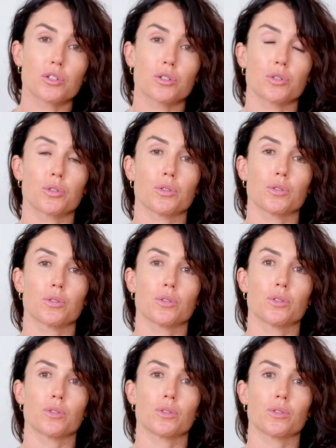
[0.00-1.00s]

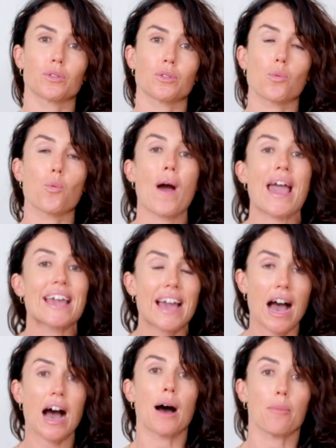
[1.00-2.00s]
to wake
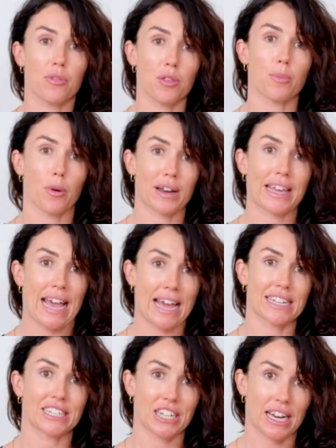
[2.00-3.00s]
up the body
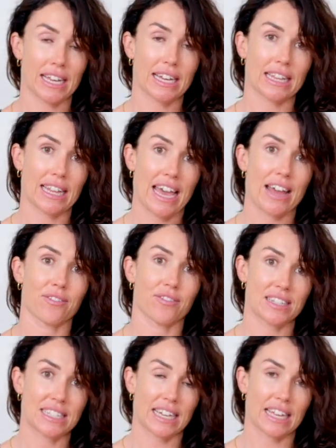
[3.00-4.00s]
energetically and
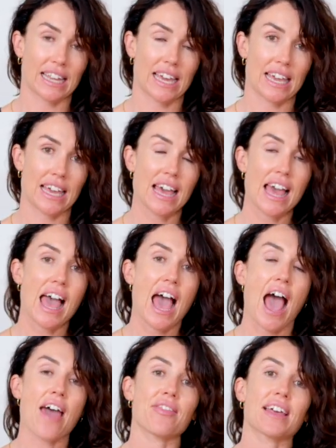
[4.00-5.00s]
physically,
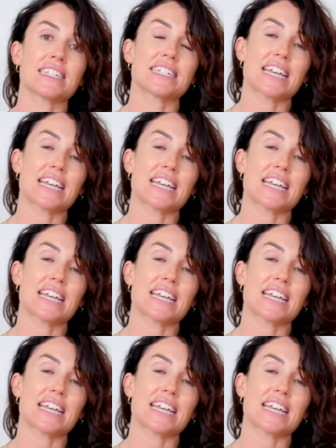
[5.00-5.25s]
and then